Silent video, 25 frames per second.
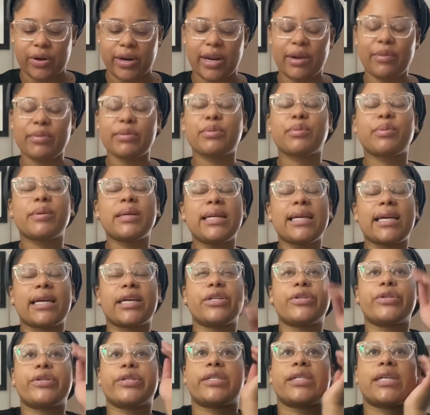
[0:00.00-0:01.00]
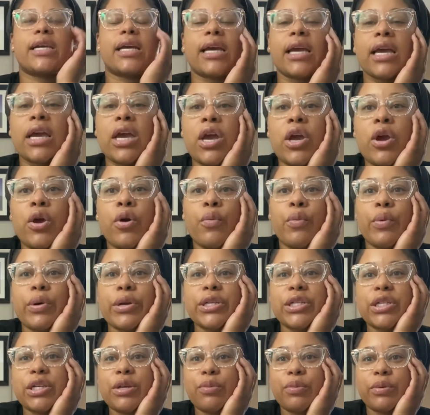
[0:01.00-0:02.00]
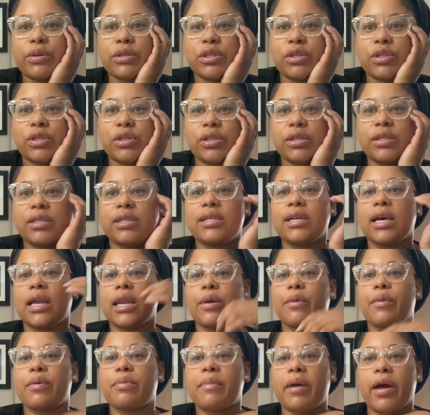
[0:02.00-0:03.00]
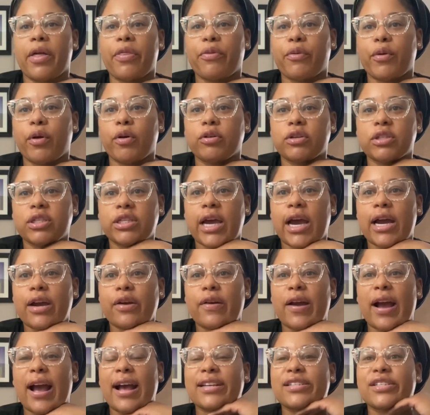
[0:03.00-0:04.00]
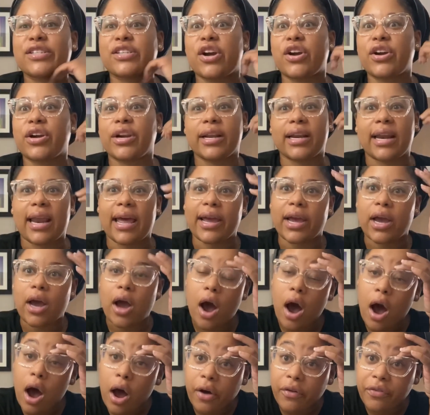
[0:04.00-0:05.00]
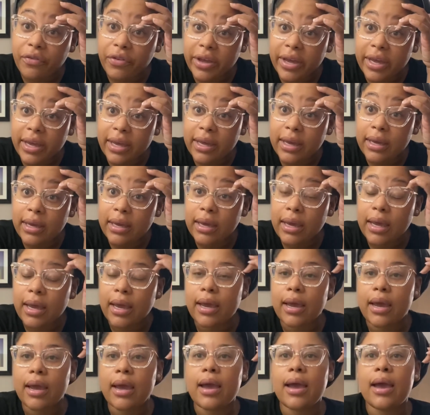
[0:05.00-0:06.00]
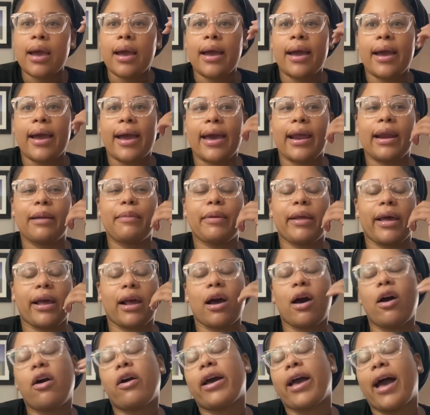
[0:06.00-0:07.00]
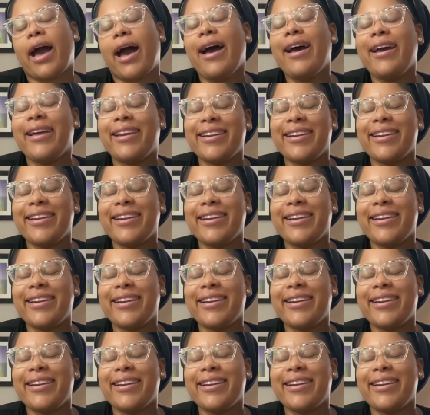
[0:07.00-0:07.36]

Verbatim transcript: And it was really interesting. When she was dealing with my throat chakra, I started like coughing. And I'm like, oh God.